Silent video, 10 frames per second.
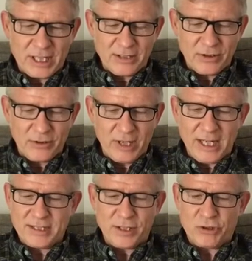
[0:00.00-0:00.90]
Dora.
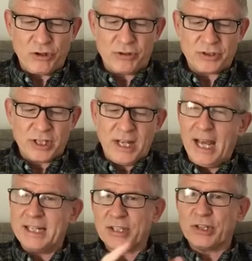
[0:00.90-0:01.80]
It's the
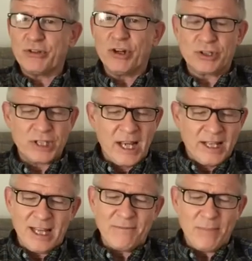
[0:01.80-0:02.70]
drugs!
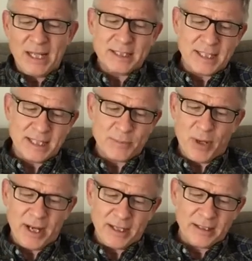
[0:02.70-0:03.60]
They've melted his
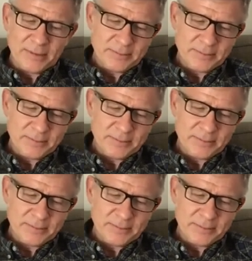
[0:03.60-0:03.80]
brain!